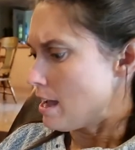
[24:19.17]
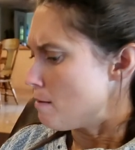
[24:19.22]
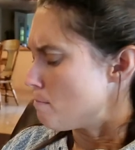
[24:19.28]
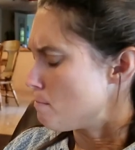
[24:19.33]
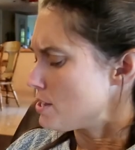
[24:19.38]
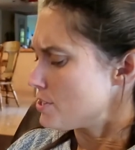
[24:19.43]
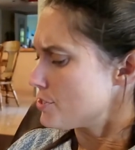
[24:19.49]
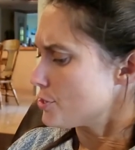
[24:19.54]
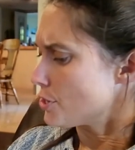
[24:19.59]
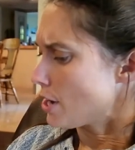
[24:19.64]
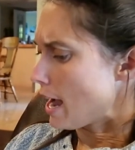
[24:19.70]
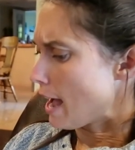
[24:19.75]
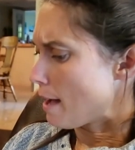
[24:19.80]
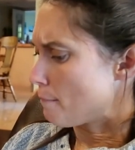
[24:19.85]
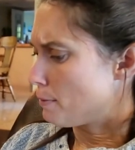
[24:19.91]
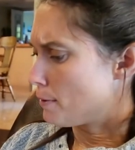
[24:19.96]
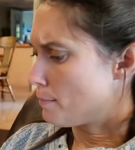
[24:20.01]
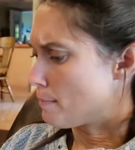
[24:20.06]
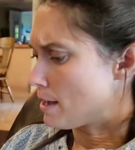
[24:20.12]
Mr.
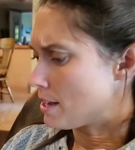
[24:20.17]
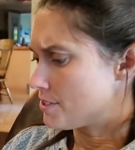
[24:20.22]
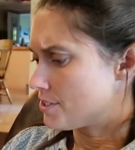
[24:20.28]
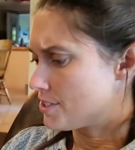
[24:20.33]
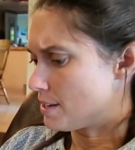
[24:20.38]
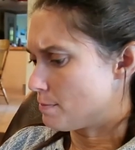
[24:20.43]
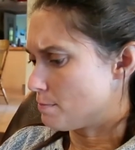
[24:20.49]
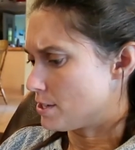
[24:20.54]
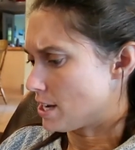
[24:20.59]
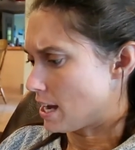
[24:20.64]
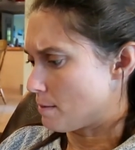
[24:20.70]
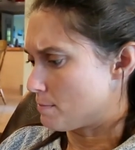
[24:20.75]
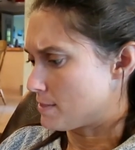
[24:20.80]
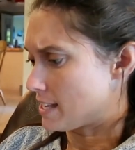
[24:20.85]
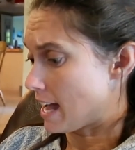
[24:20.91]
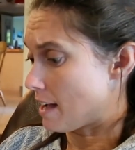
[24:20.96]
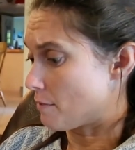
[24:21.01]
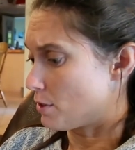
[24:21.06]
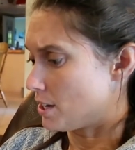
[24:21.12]
Apple must sometimes
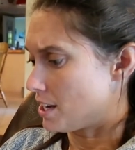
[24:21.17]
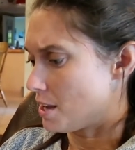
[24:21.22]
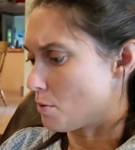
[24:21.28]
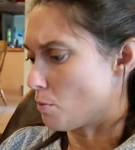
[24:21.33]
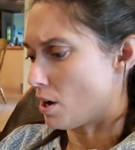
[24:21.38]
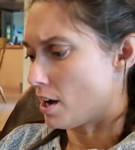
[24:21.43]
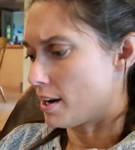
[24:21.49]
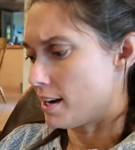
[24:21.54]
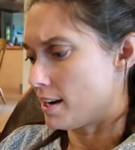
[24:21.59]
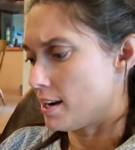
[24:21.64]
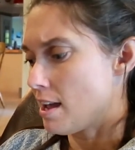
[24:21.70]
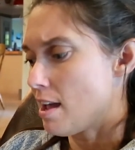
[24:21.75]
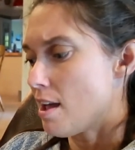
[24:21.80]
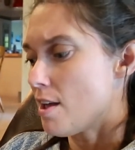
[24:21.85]
have what he wanted,